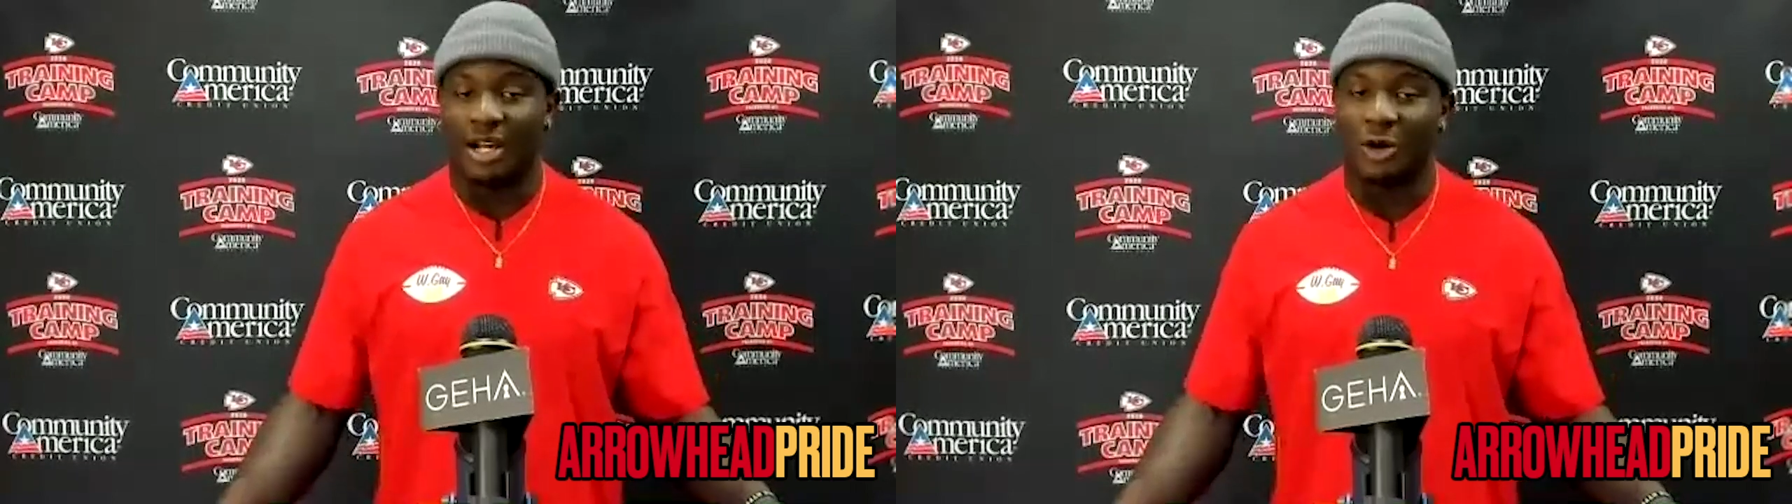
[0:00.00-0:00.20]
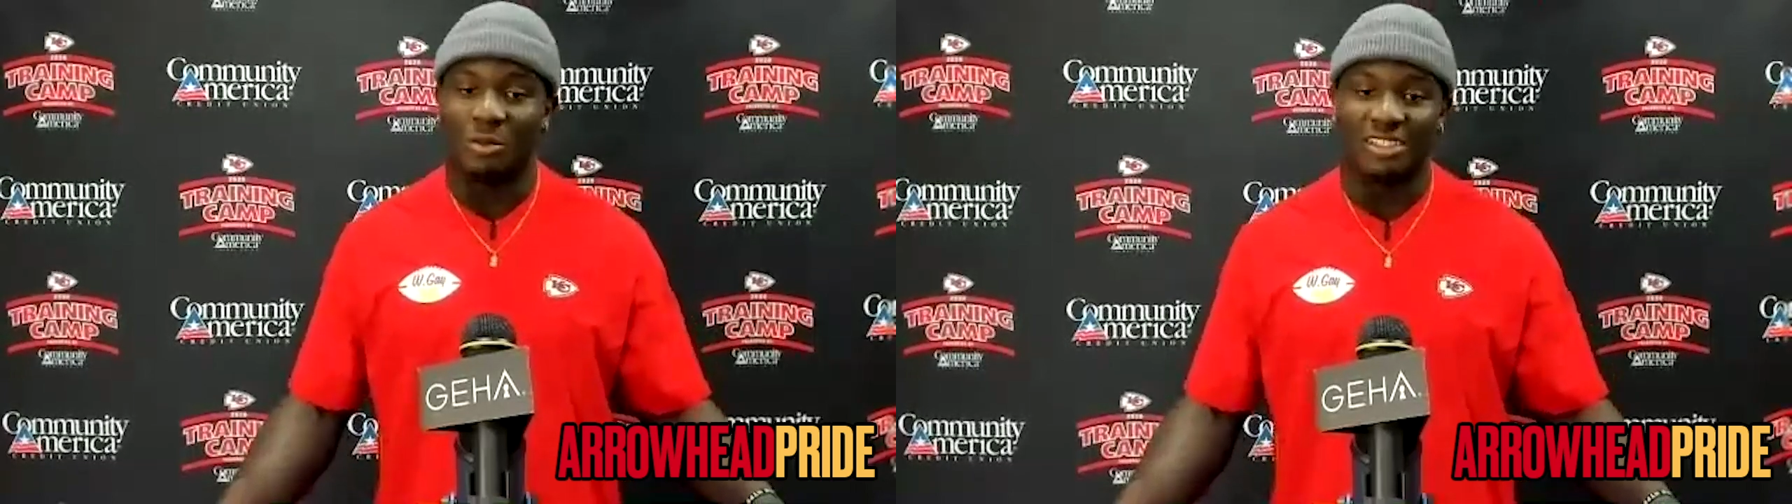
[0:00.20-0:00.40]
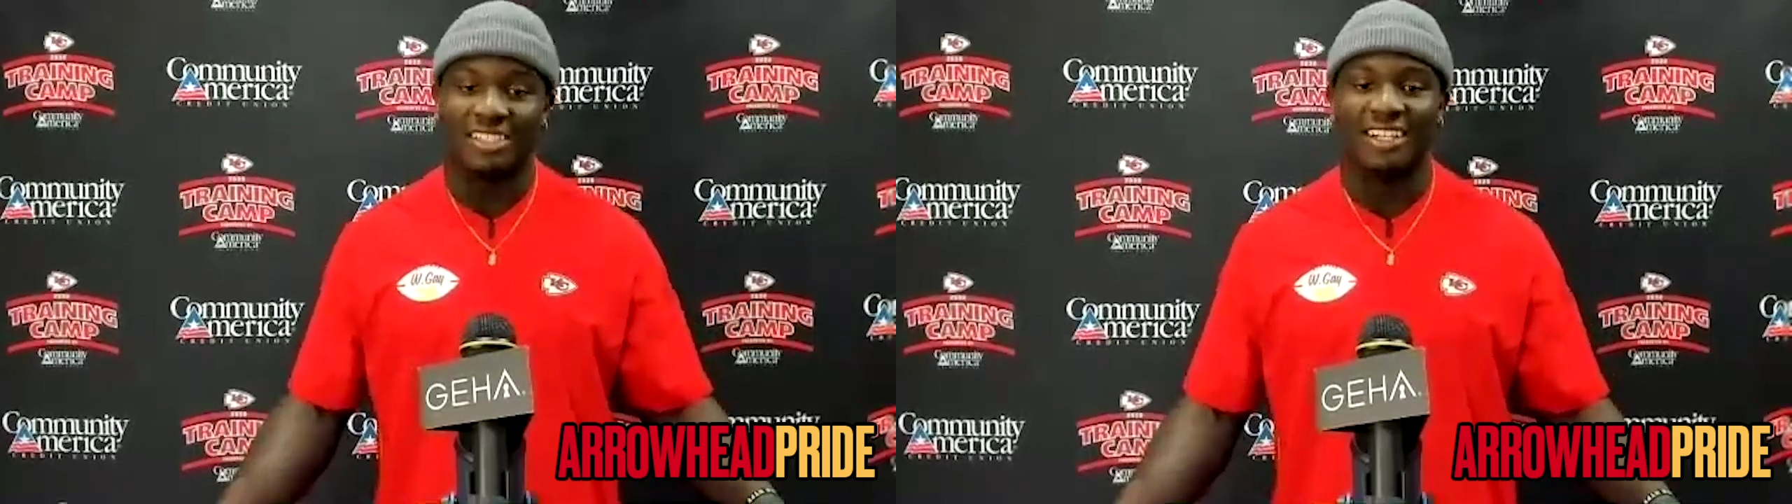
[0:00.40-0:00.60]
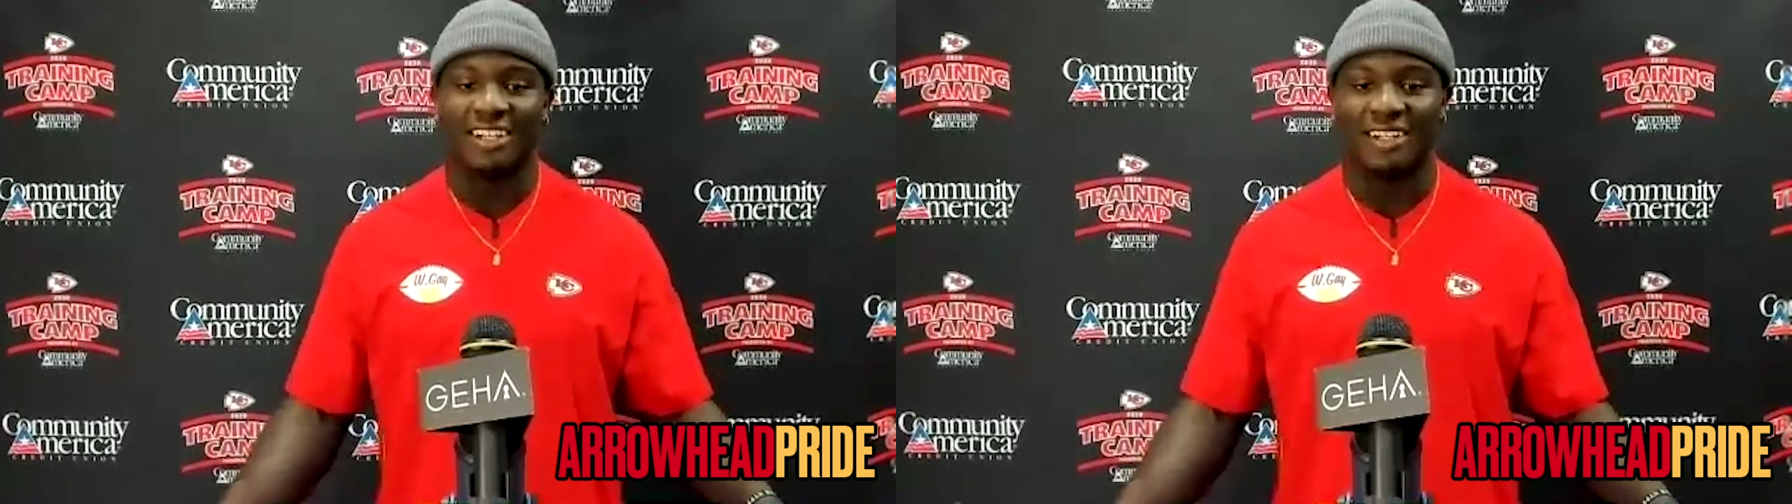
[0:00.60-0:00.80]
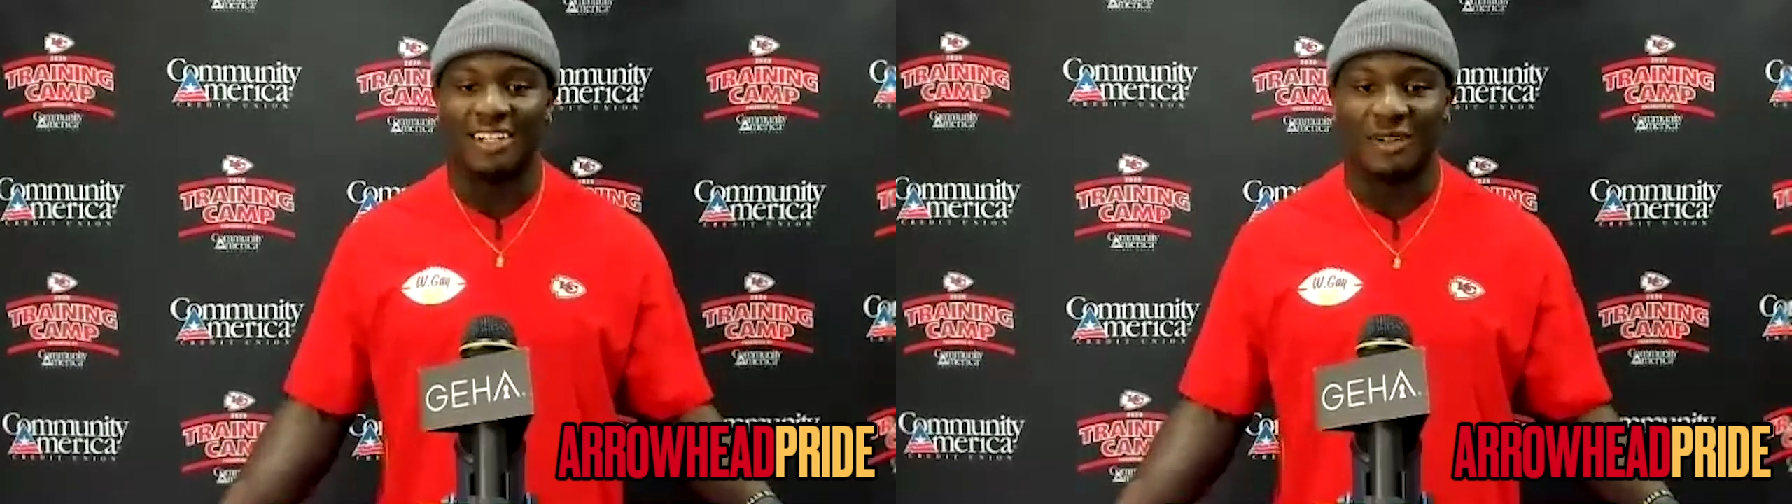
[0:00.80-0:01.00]
hope it's here,
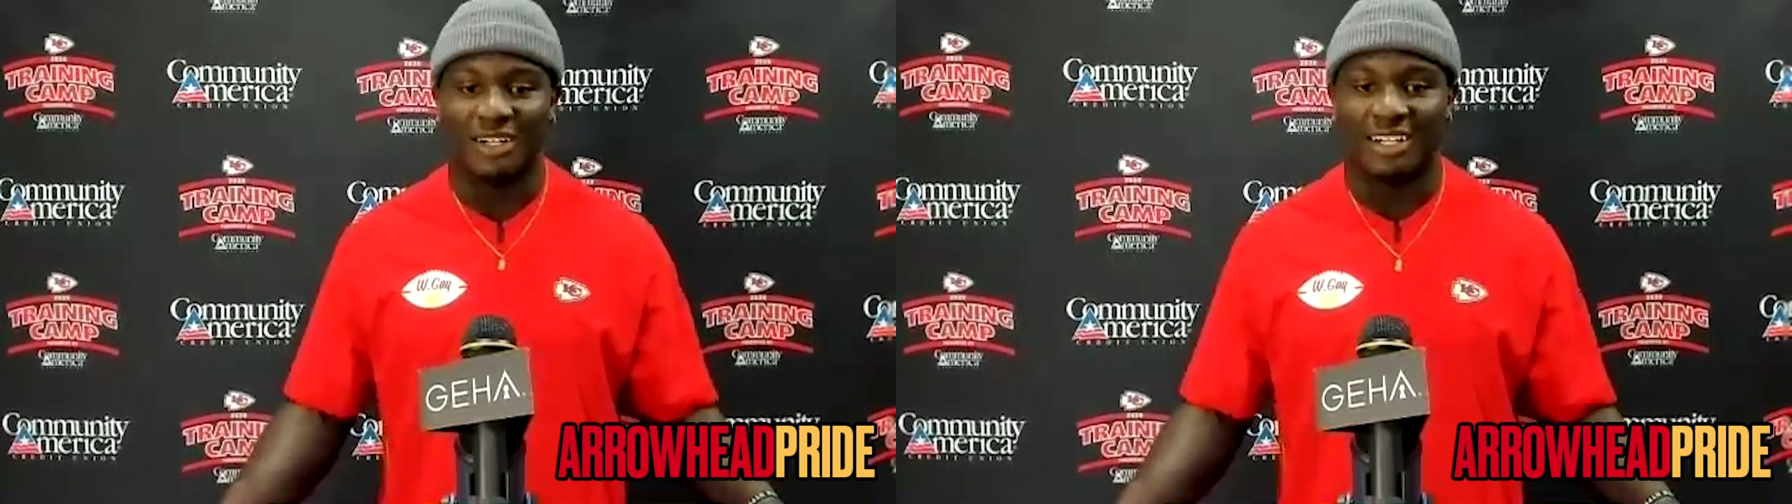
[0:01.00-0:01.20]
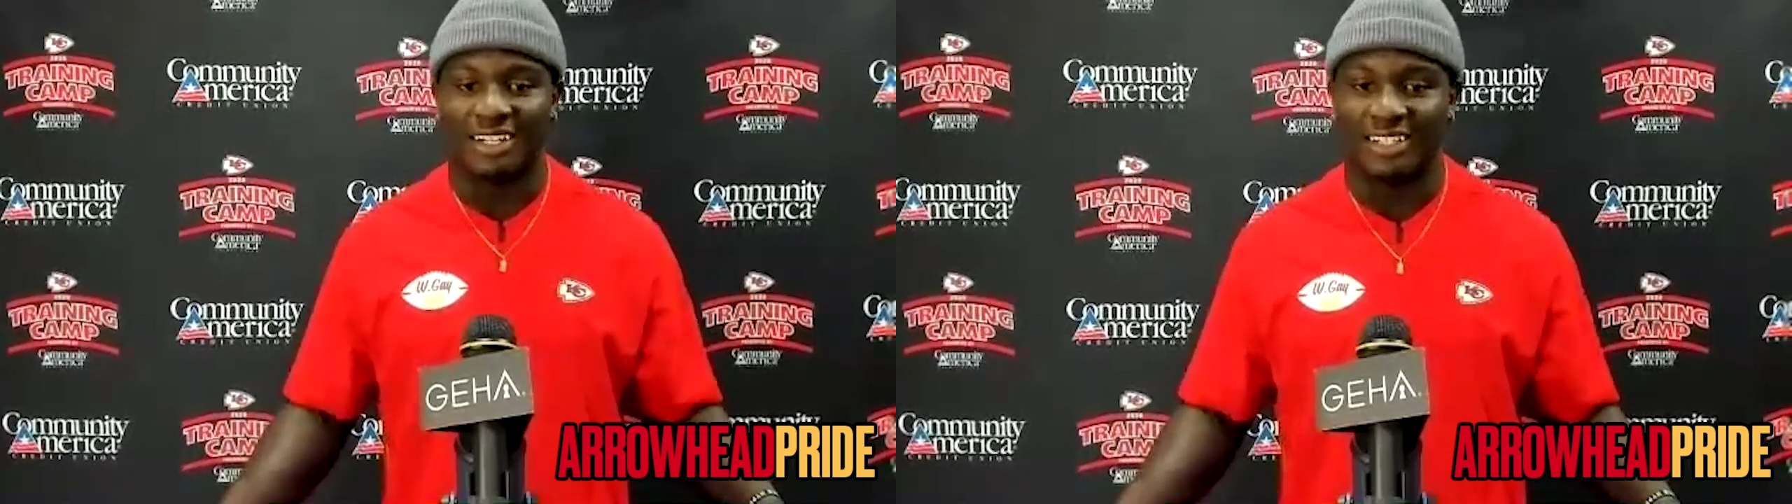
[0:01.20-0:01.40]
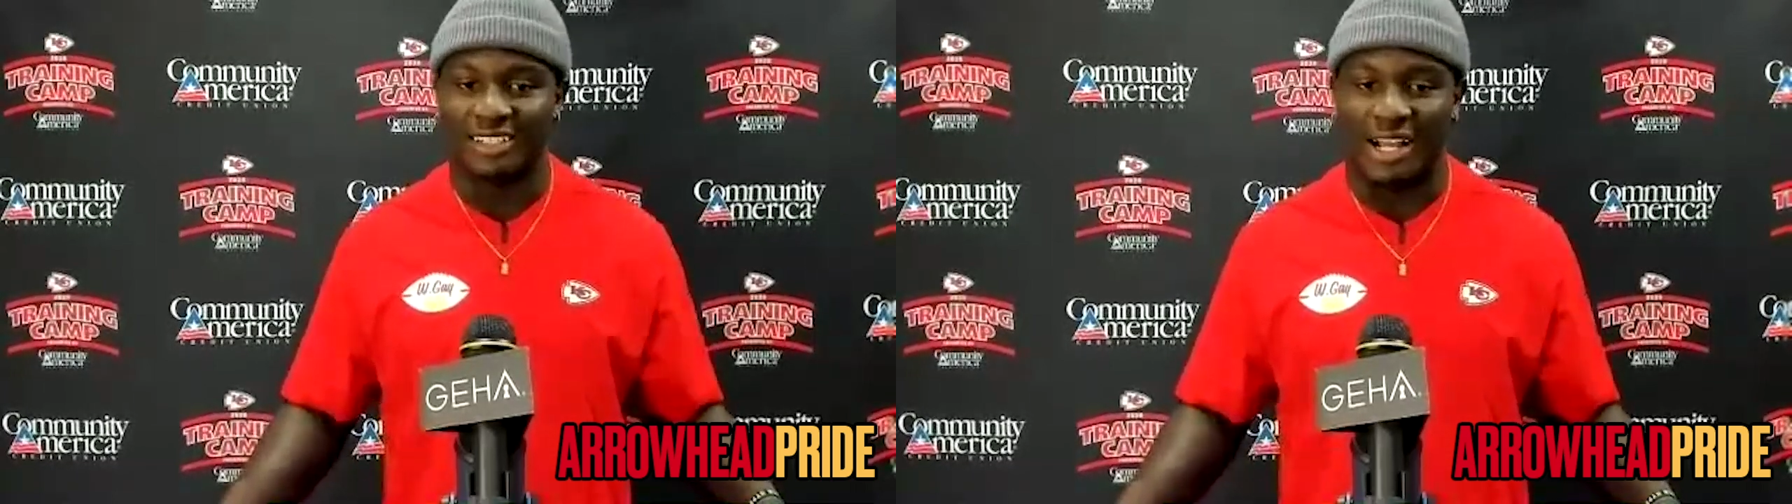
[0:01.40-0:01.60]
you know,